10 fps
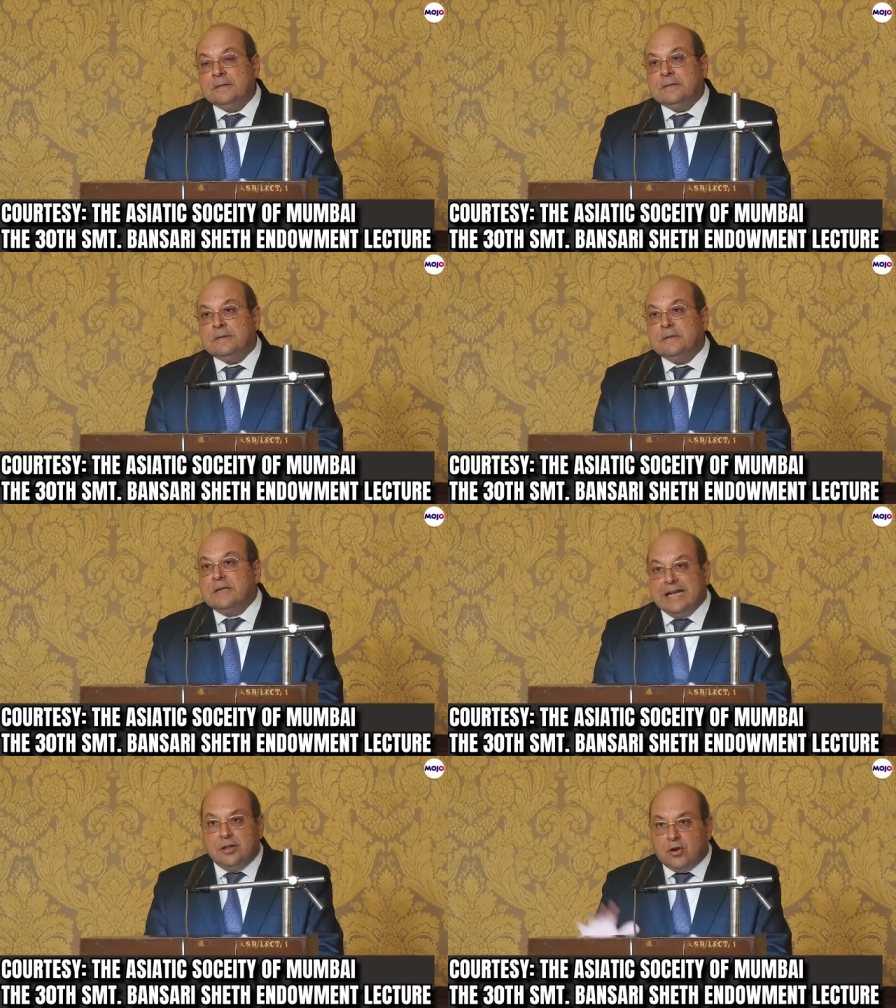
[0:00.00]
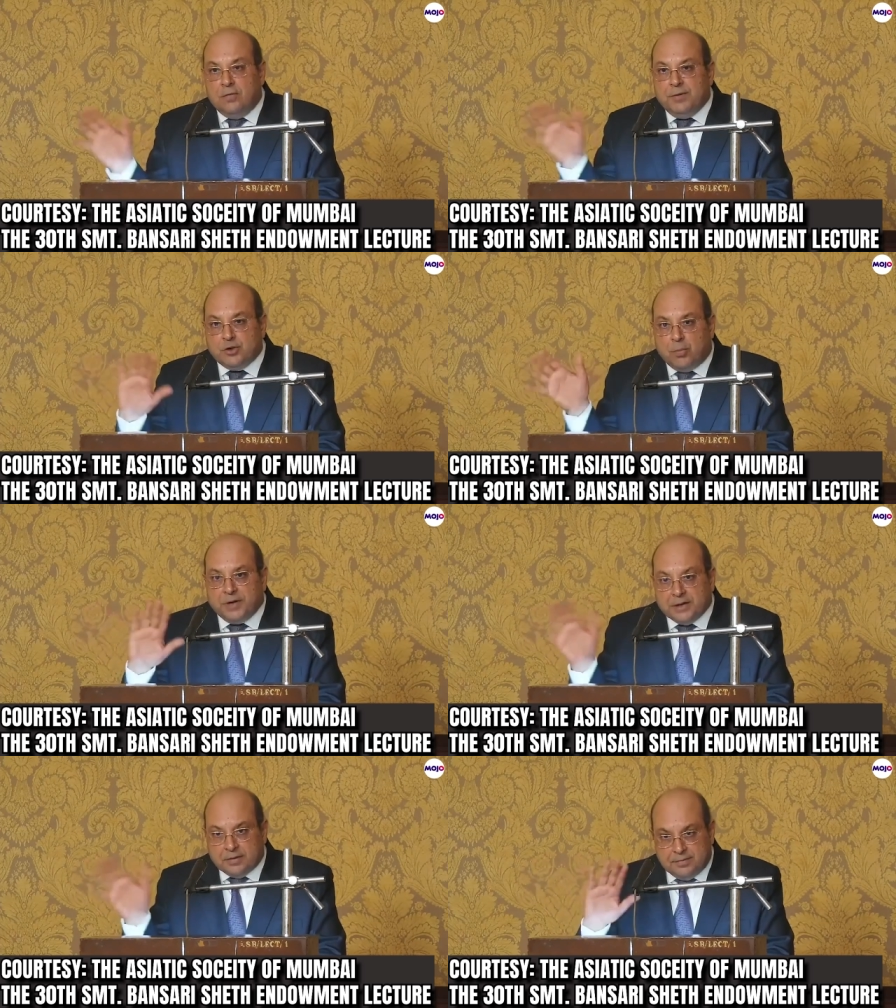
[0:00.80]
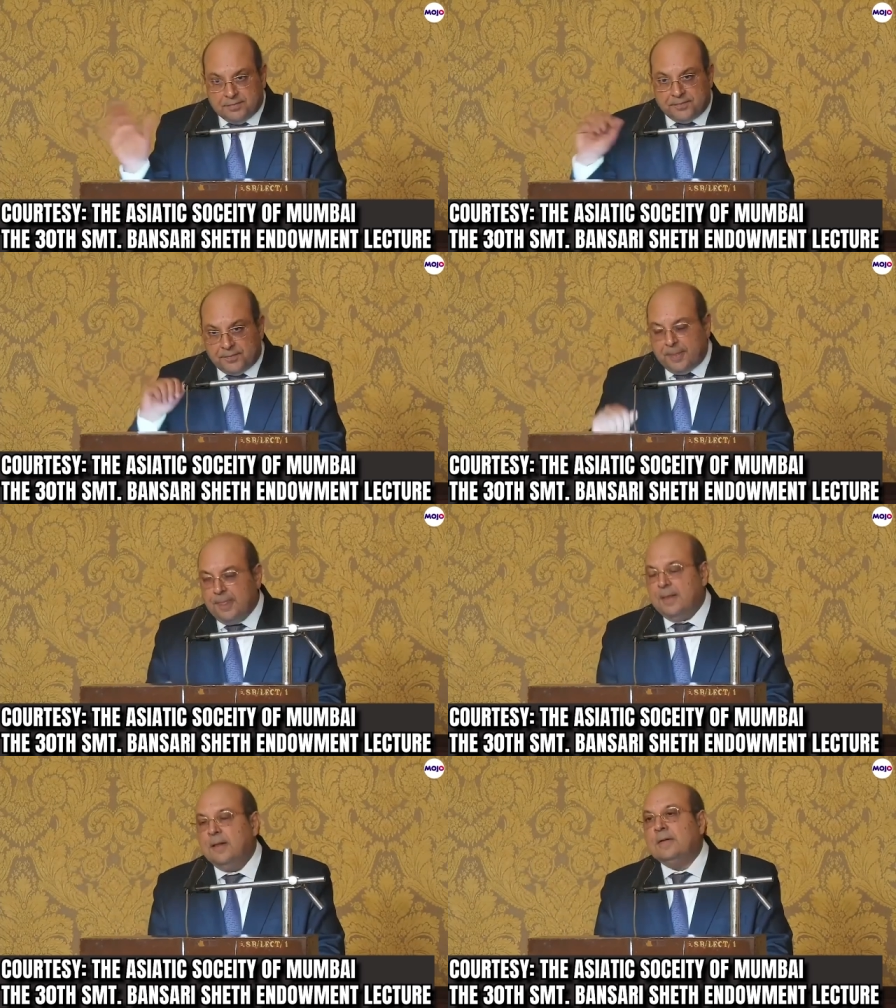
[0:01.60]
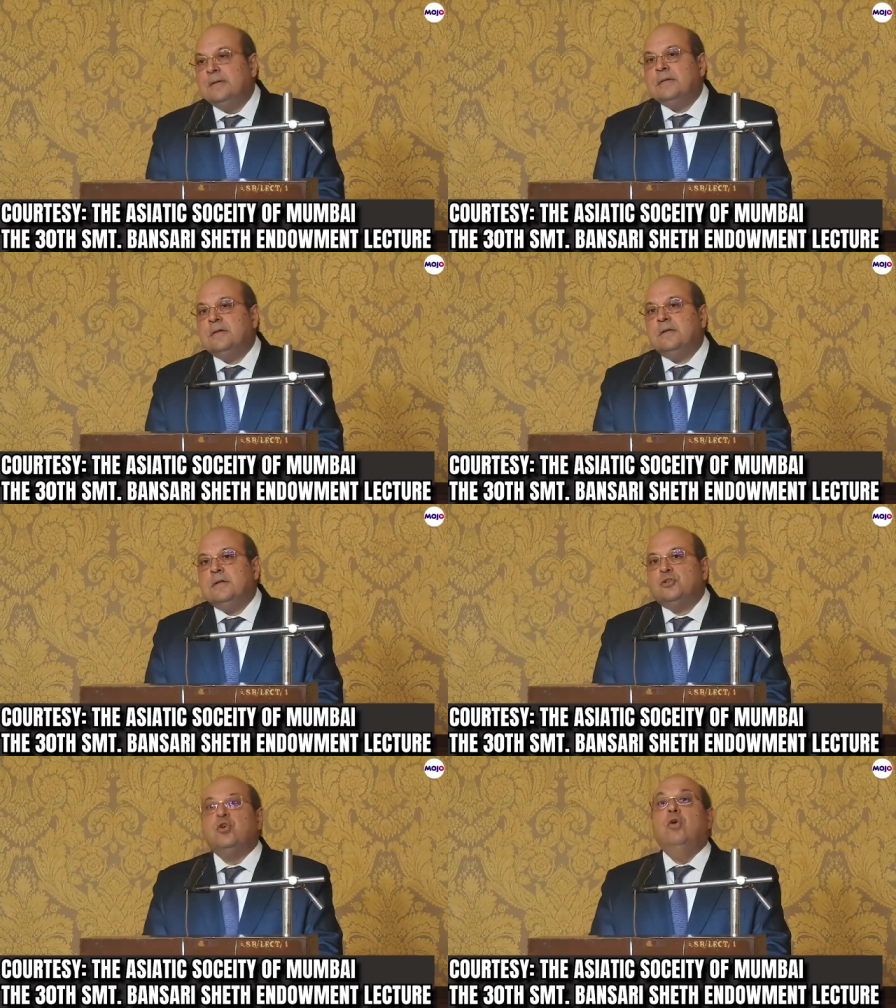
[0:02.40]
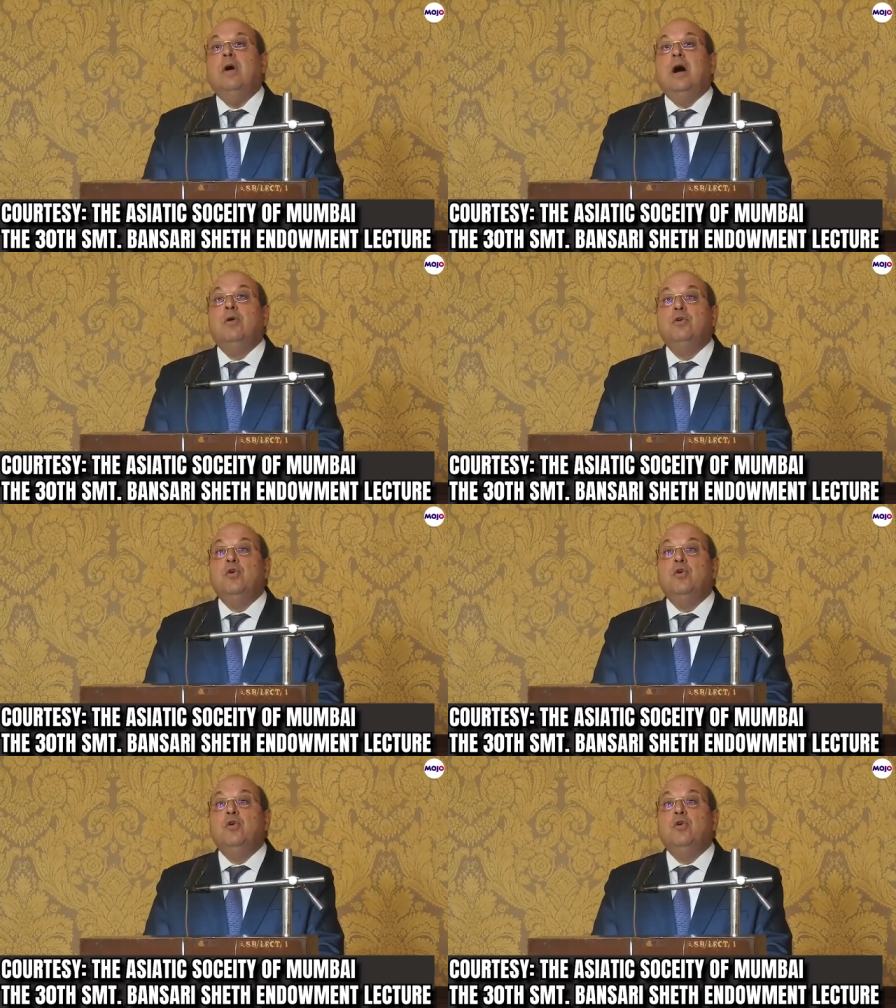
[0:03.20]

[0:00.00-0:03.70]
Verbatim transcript: neither of which obtain. So how do you